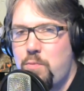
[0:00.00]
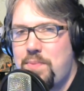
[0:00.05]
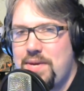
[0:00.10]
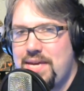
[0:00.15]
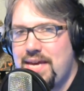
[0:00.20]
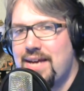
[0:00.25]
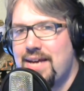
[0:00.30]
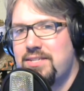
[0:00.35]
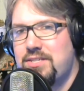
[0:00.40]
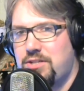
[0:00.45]

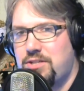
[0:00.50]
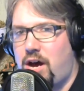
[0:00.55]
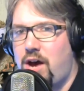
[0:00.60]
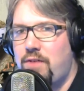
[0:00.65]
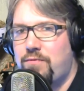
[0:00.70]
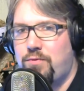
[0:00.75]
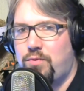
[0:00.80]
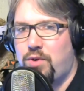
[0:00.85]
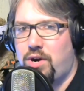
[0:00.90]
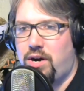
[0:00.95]
OBS
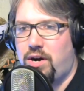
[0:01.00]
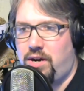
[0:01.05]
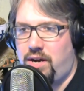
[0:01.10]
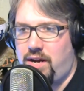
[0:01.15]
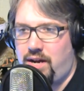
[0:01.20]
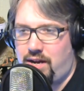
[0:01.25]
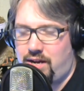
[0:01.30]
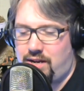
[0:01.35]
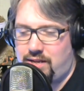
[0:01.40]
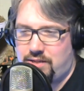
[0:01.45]

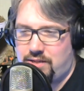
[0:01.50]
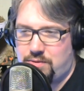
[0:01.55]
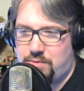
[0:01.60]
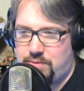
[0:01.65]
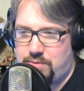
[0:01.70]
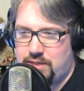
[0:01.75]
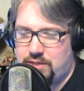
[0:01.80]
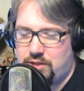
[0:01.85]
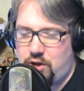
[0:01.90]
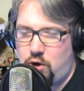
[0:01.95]
software, uh,
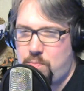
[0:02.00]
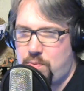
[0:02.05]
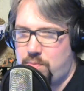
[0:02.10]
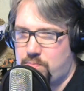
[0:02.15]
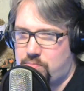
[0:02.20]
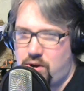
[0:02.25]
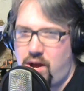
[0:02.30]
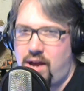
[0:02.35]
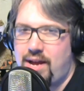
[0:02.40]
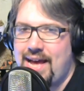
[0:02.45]
this, this
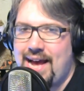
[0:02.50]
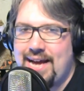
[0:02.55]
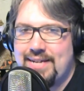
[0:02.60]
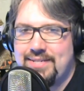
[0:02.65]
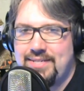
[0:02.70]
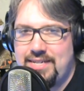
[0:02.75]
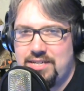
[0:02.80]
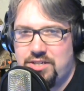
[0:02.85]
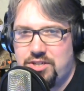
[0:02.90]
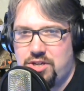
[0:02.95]
open
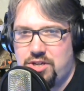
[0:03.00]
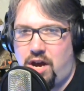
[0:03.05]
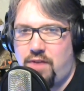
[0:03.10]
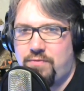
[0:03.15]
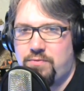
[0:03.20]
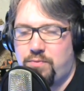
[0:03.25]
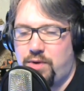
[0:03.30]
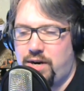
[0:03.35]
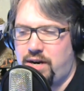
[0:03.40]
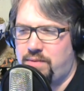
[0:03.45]
broadcasting
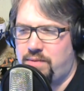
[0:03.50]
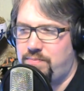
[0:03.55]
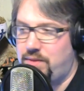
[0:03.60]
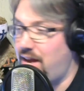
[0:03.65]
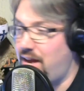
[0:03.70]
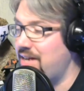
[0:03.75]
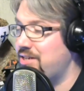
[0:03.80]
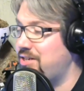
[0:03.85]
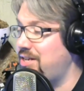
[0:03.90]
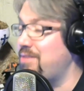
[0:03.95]
software.
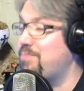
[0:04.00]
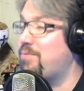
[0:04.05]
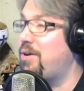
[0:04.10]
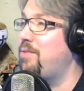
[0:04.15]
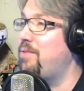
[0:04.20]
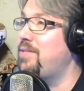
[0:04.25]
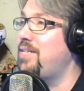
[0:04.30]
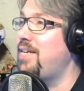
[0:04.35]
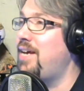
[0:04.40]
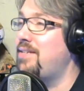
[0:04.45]
Actually, that's
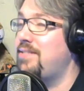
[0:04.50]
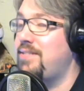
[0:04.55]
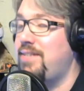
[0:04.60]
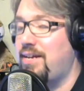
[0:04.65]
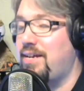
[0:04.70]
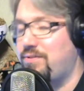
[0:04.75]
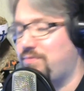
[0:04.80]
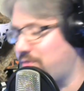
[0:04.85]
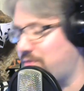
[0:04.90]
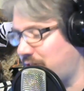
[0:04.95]
probably what the S
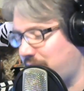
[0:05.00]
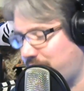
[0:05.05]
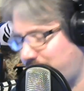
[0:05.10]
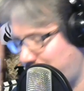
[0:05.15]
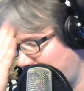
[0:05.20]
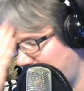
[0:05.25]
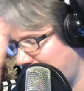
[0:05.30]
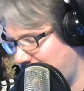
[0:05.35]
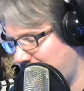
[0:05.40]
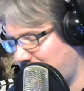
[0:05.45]
stands for.
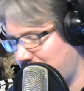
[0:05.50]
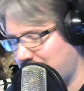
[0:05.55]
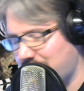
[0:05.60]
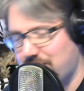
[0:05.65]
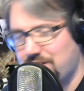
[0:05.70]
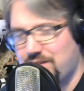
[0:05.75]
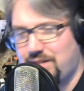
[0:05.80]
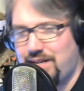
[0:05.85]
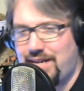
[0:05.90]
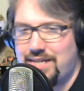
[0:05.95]
Ugh,
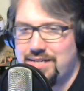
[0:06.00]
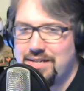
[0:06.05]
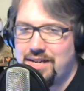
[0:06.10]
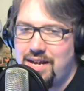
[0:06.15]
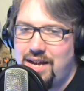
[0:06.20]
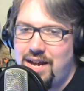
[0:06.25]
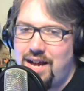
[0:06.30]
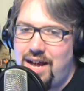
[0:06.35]
it's late.